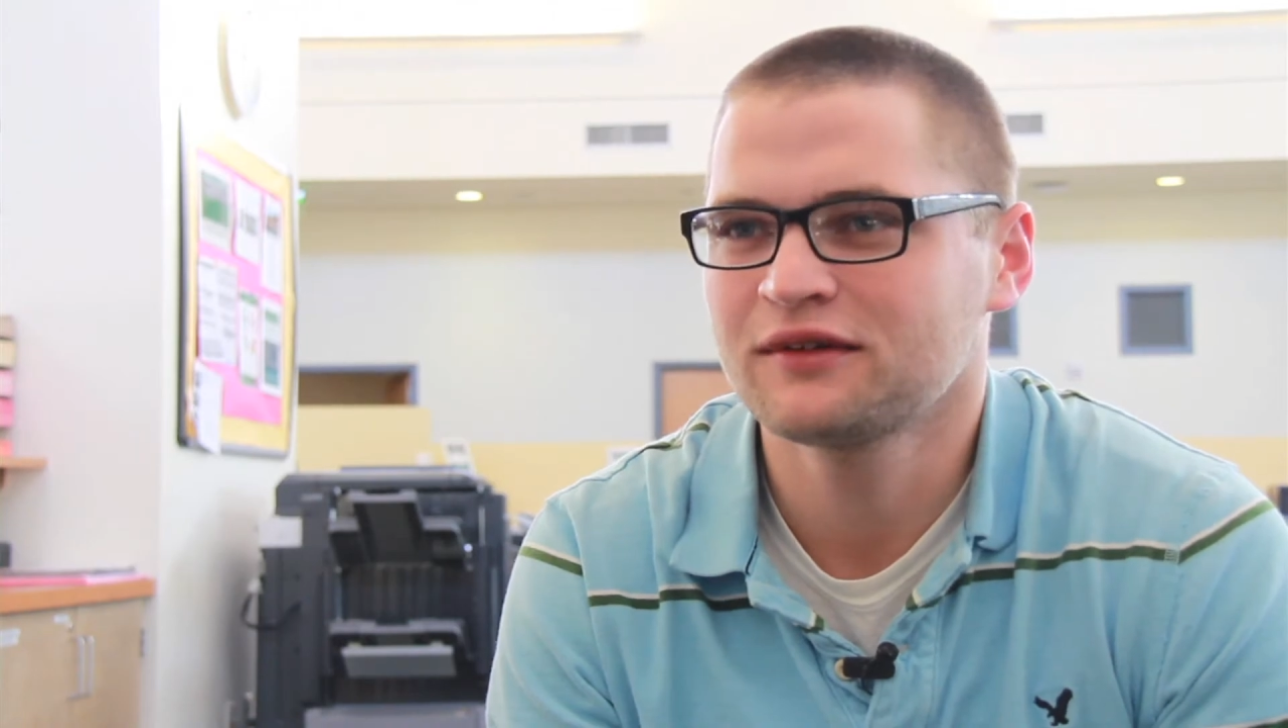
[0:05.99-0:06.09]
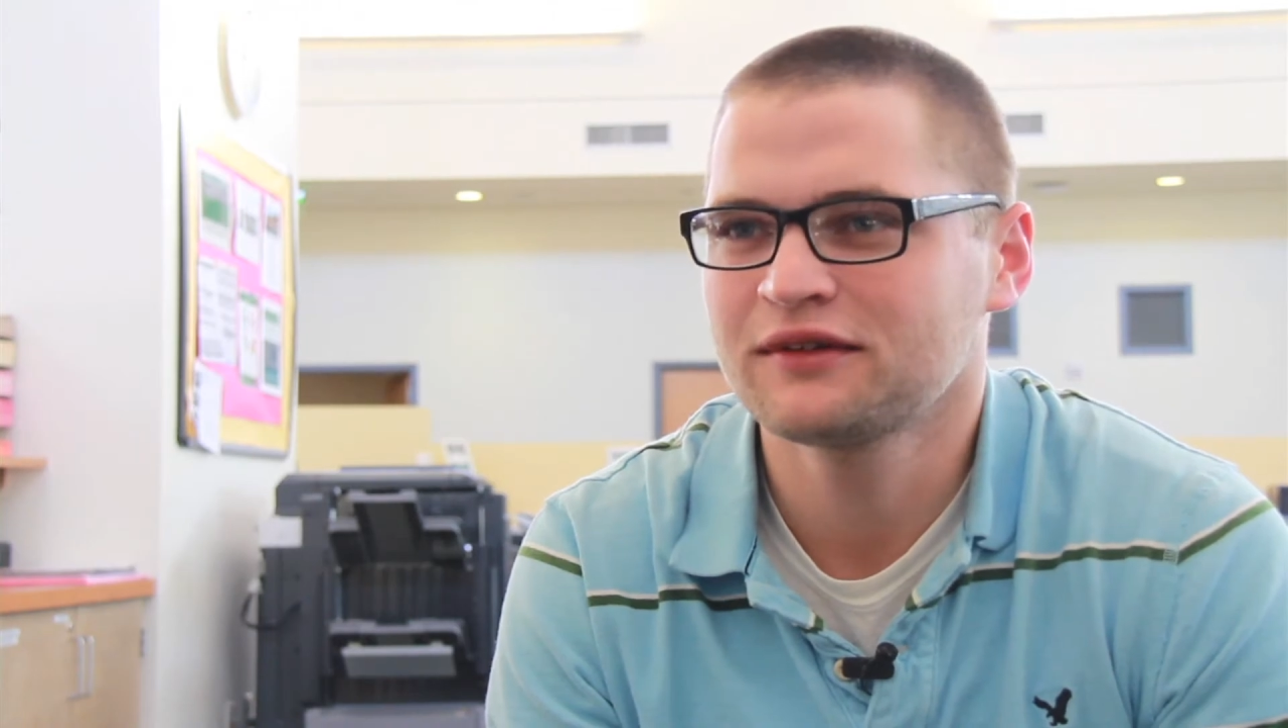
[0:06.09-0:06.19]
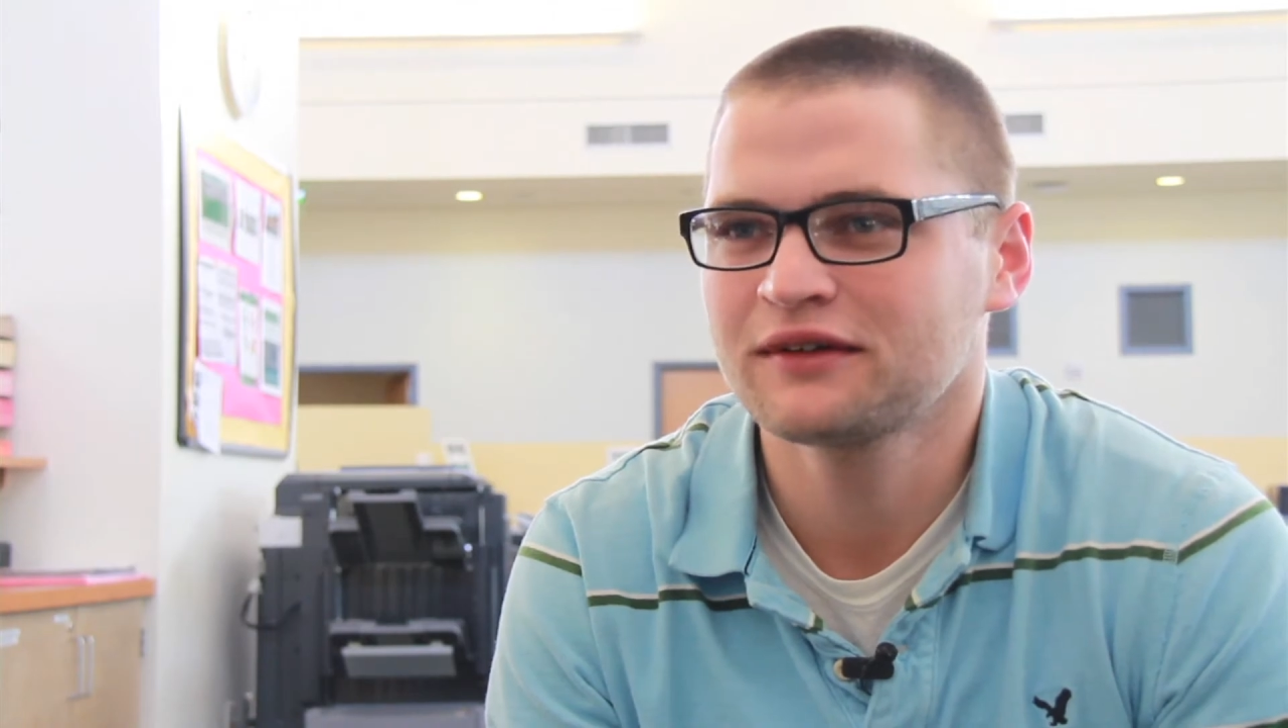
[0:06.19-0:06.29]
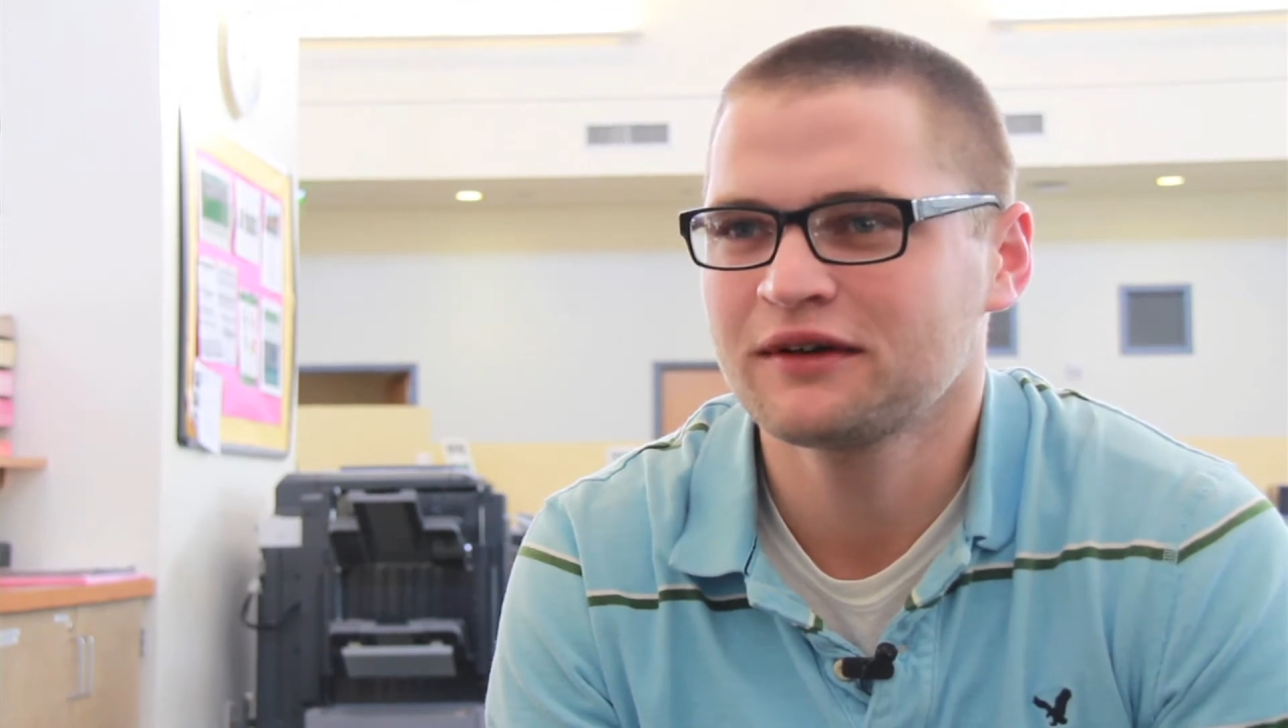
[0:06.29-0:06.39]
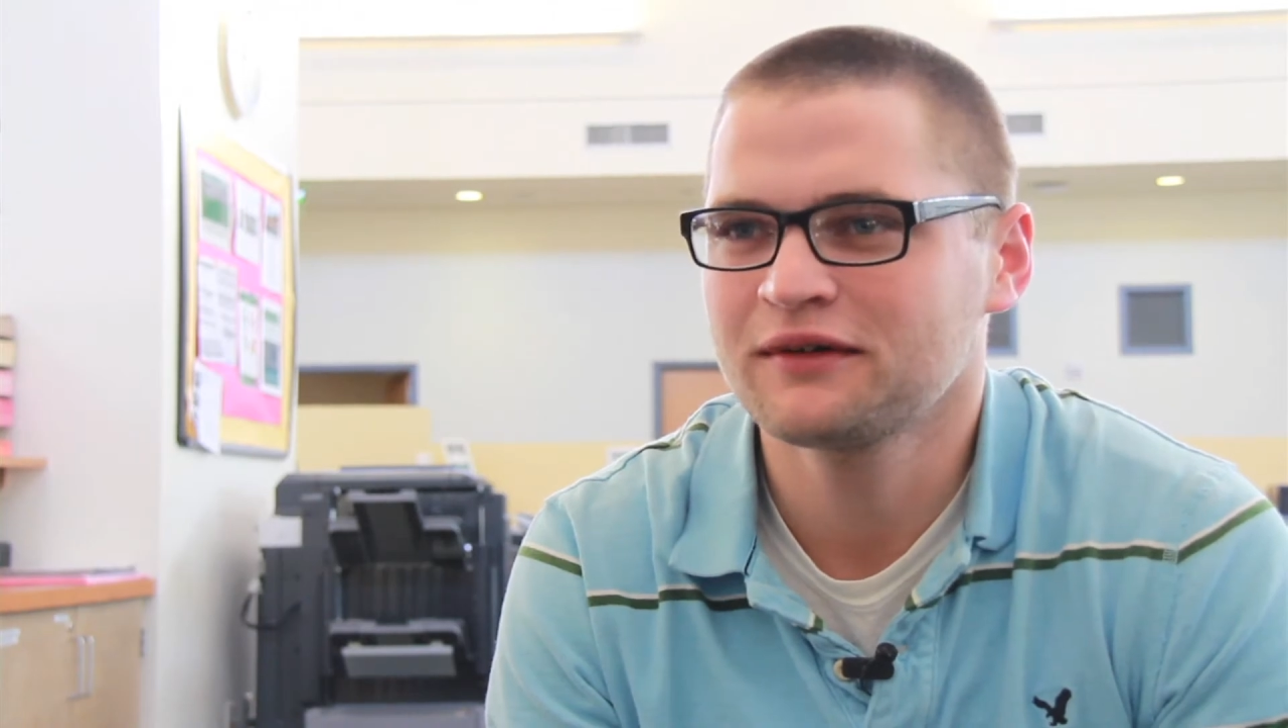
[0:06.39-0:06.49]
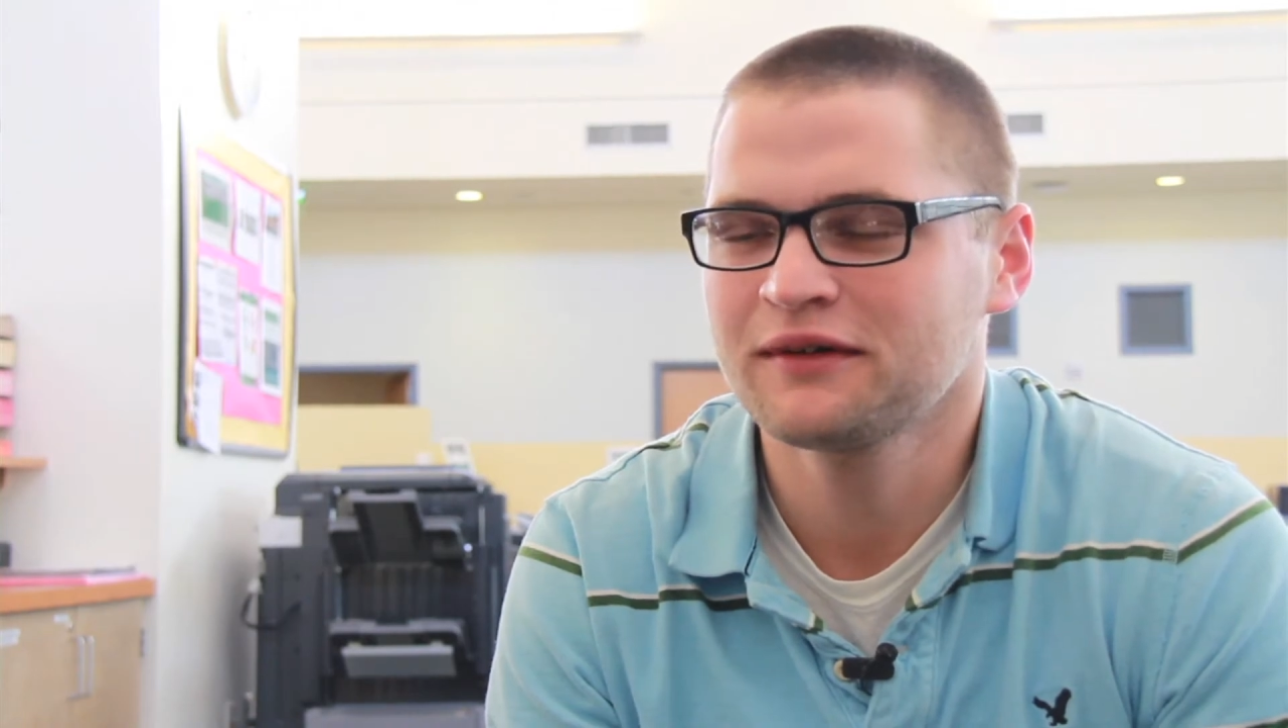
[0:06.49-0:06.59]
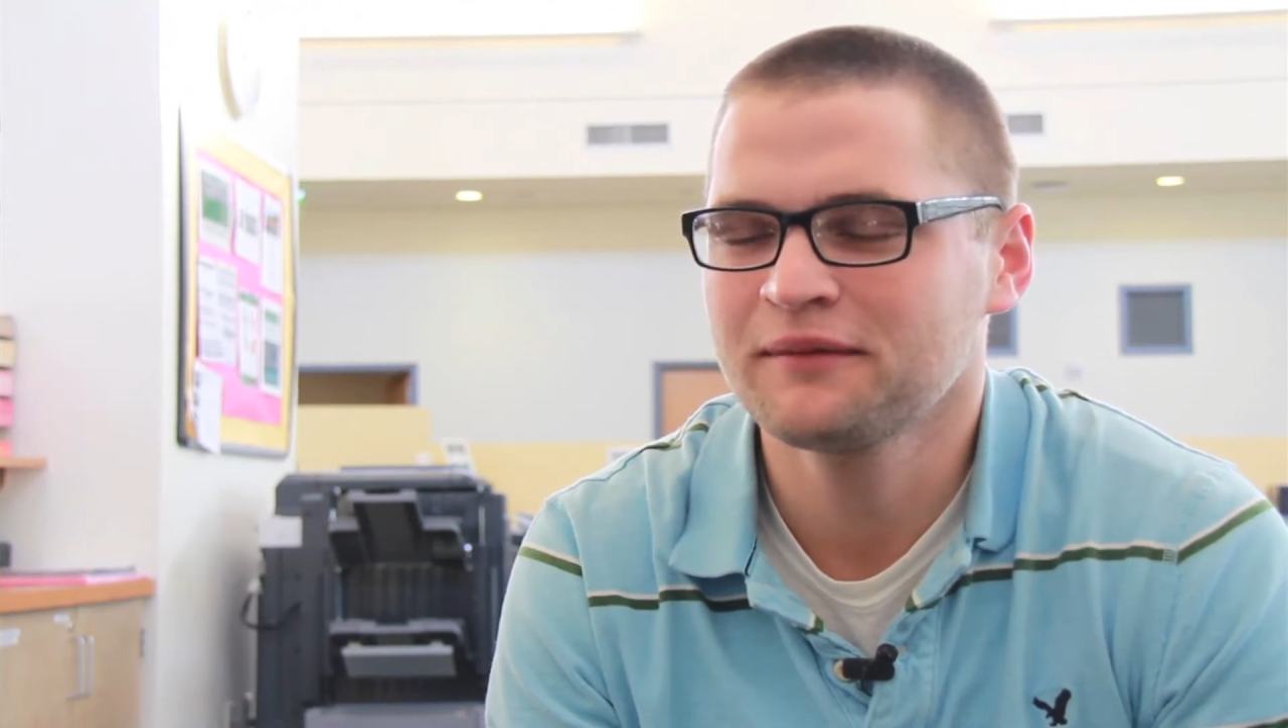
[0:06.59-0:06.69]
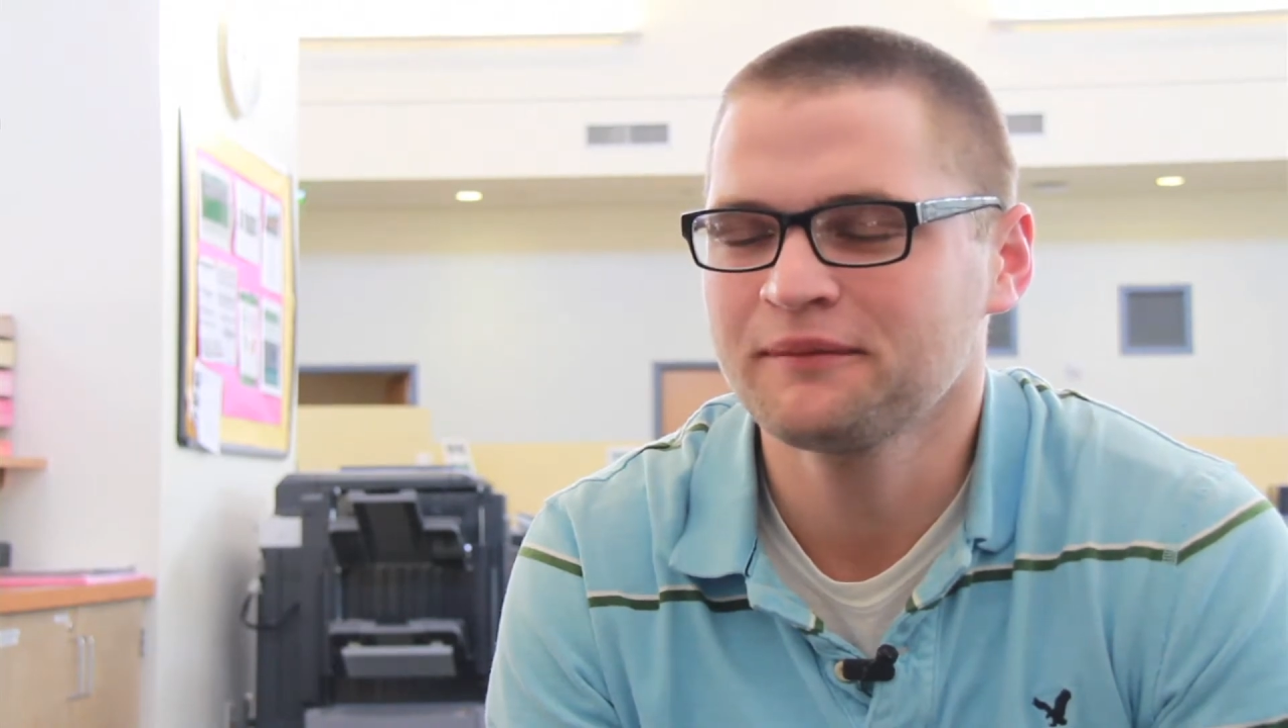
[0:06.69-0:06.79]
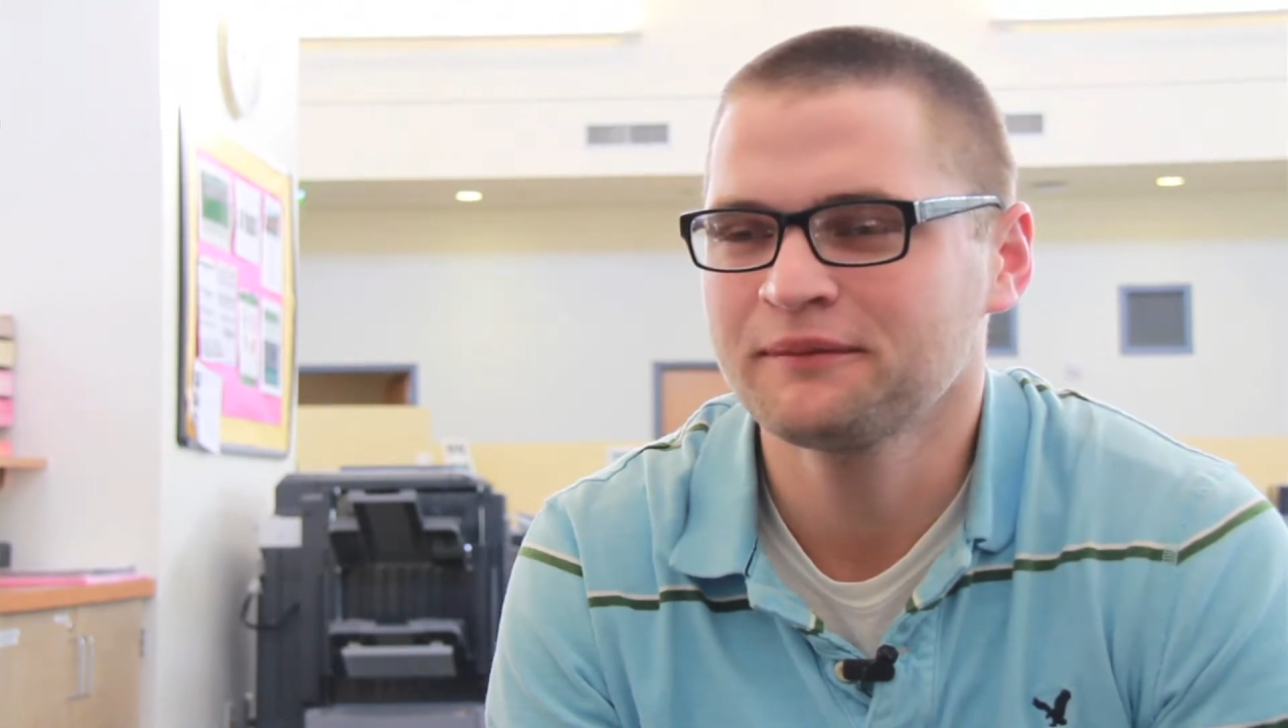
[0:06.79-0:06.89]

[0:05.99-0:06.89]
North Dakota.